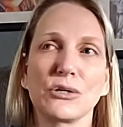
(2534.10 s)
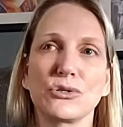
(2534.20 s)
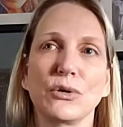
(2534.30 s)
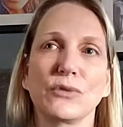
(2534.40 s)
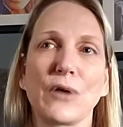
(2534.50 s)

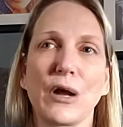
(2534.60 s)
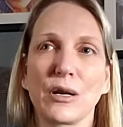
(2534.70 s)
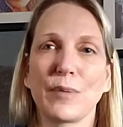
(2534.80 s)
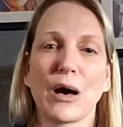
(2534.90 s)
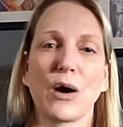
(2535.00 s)
a friend
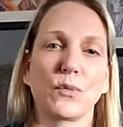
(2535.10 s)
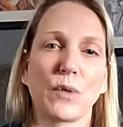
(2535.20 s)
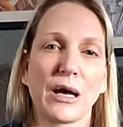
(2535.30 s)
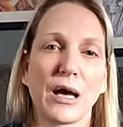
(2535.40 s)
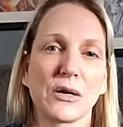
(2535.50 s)
about
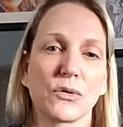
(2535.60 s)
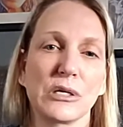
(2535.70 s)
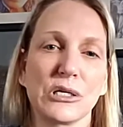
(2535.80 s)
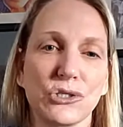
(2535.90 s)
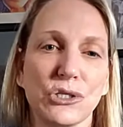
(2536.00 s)
why I don't
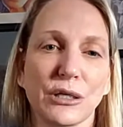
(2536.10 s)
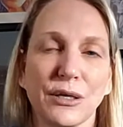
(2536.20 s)
eat chicken.